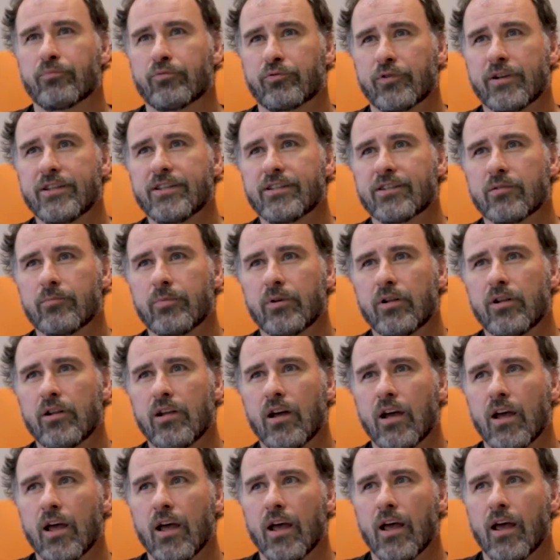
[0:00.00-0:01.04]

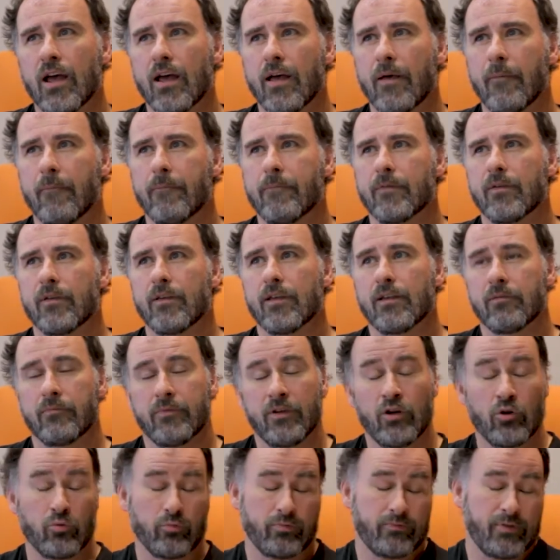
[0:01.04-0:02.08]
principle,
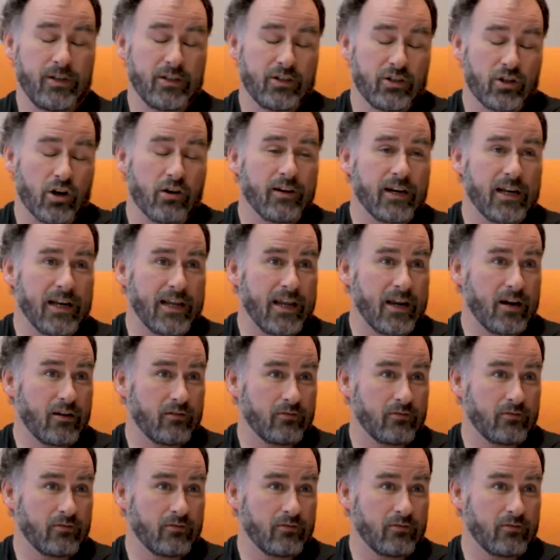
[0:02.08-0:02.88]
you know, historically here,